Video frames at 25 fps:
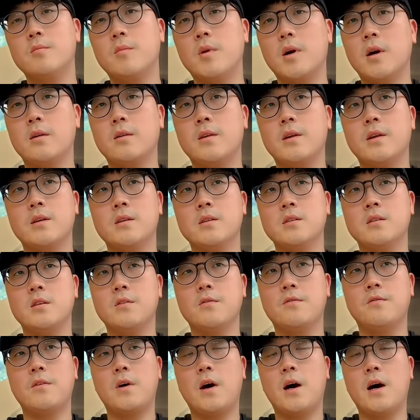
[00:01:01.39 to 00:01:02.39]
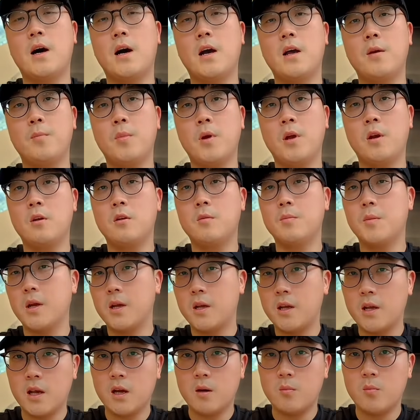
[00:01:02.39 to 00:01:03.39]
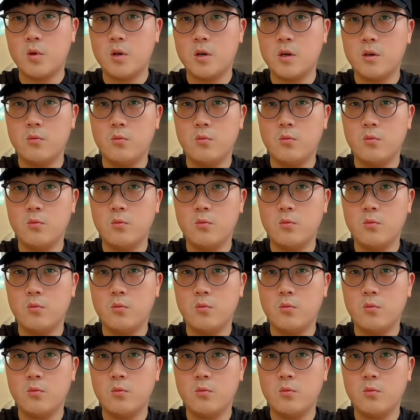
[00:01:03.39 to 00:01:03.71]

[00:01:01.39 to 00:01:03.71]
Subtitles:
about is if I pair my camera